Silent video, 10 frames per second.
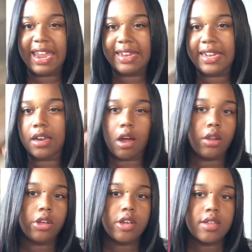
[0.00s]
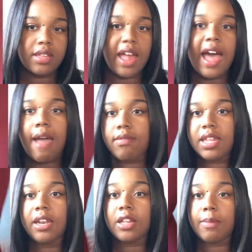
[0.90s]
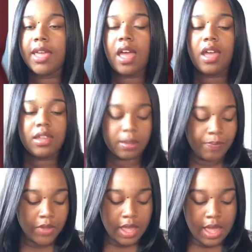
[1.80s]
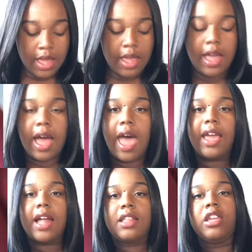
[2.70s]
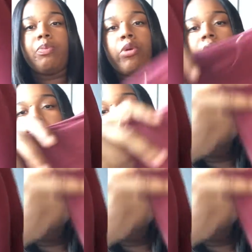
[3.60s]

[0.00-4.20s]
eighty dollars that I've seen at the B X. I got these pretty